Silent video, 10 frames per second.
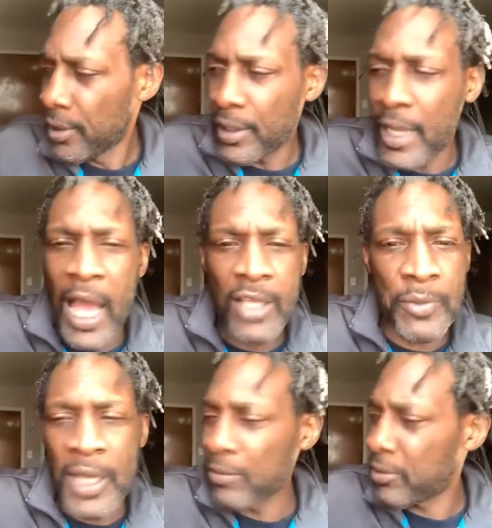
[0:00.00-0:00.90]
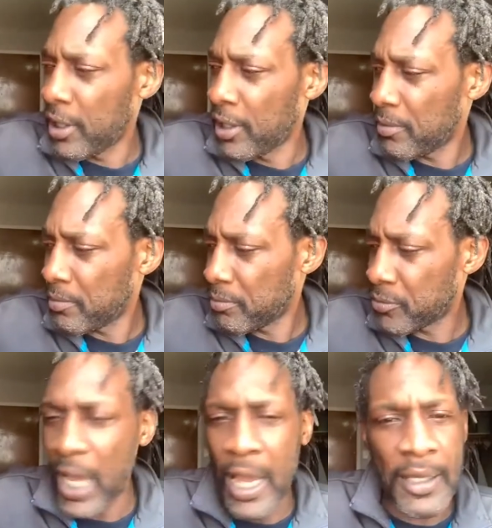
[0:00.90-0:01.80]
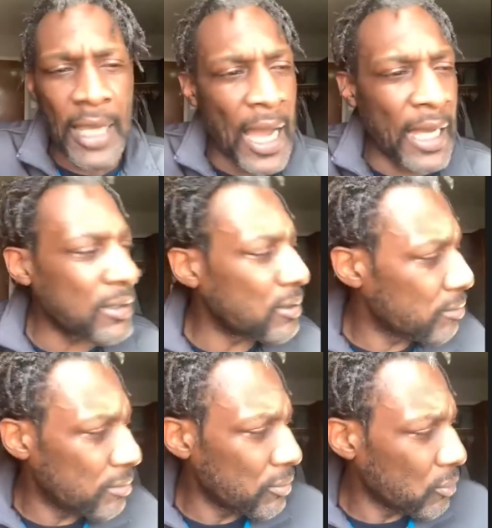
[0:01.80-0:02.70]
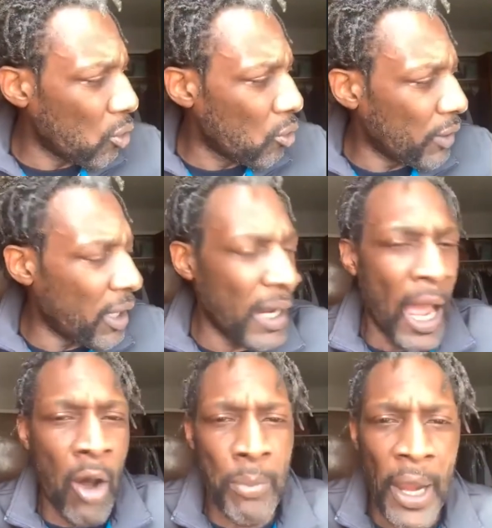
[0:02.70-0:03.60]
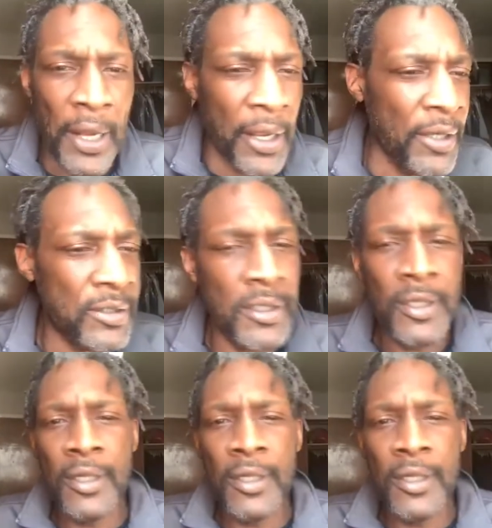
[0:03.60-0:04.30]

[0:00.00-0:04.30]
The guys be out there, Italian guys over here, the Albanians.